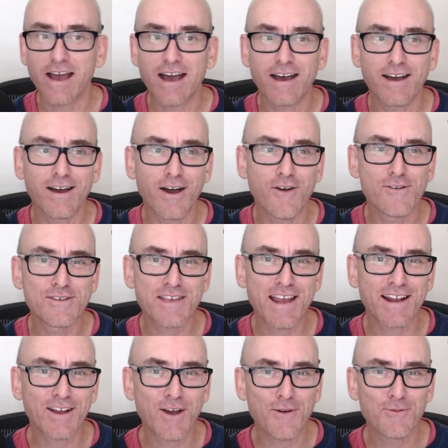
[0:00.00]
I was
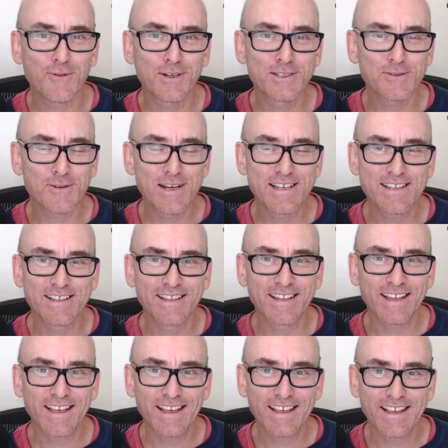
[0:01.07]
at a conference
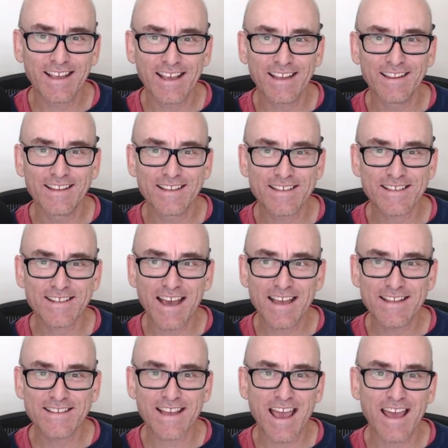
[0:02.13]
recently in the States,